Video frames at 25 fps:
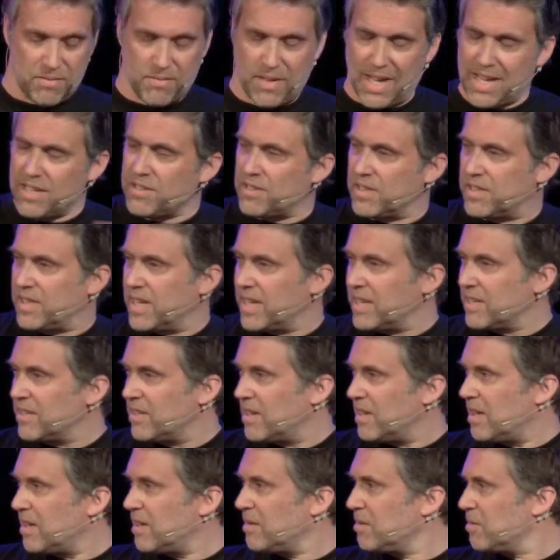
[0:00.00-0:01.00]
That's a thing
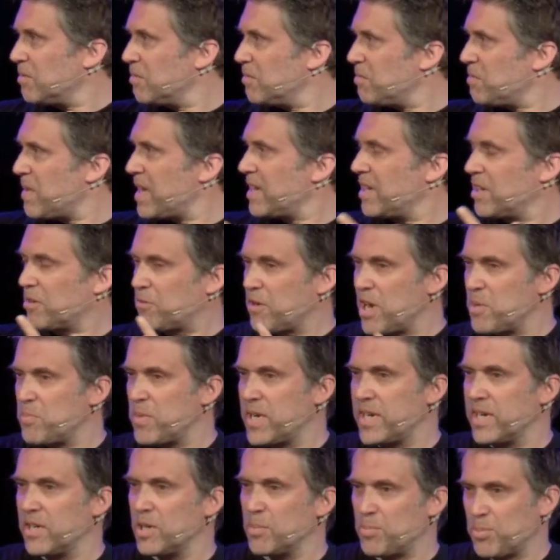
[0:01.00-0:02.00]
that meant a great
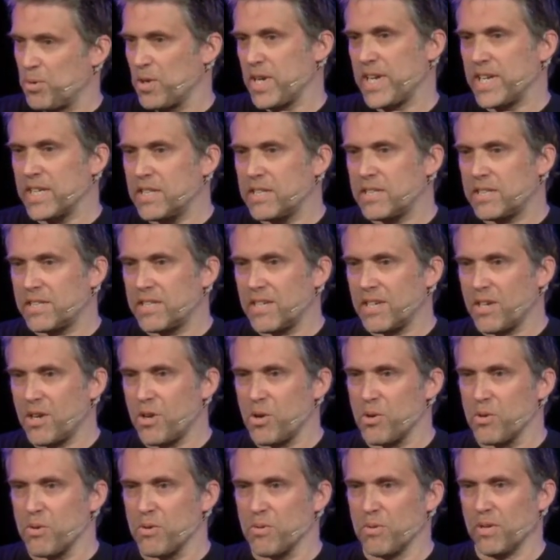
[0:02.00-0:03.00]
many of the priests
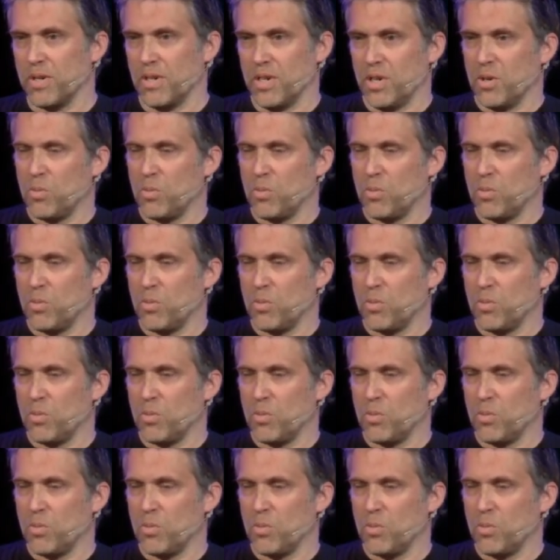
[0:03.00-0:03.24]
who